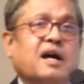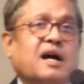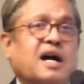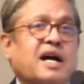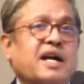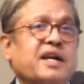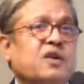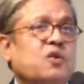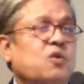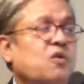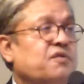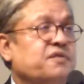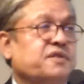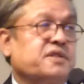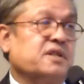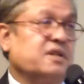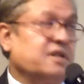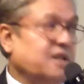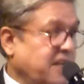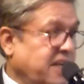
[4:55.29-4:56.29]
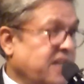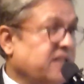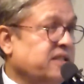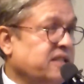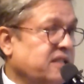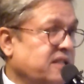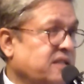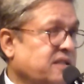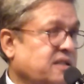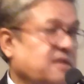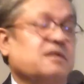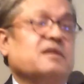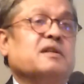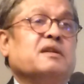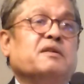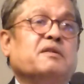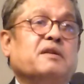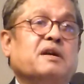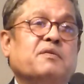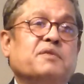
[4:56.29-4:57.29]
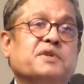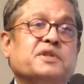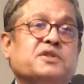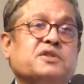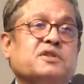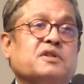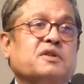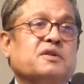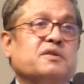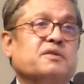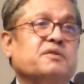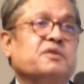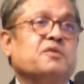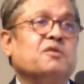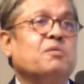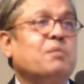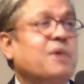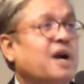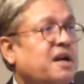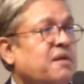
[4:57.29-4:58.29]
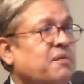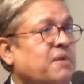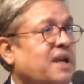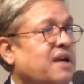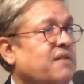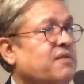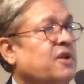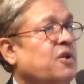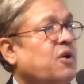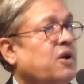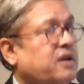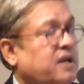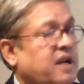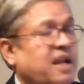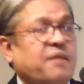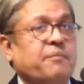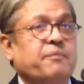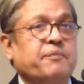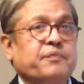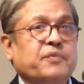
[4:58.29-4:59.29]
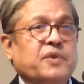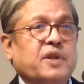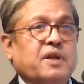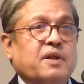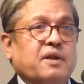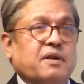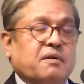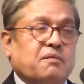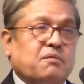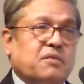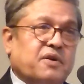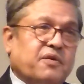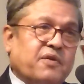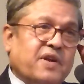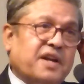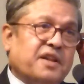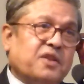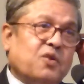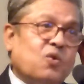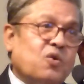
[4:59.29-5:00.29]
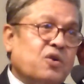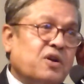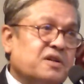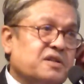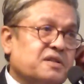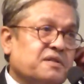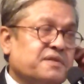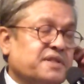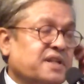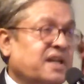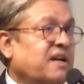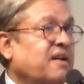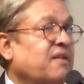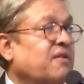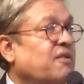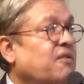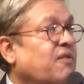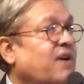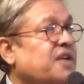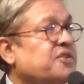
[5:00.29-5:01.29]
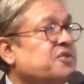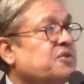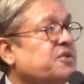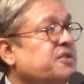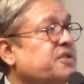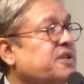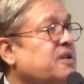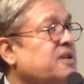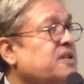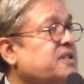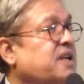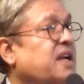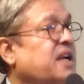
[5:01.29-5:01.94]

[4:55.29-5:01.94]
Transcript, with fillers: I know of certain cases which, uh, you will pardon me, I will not name, but where the owners have said, why should journalists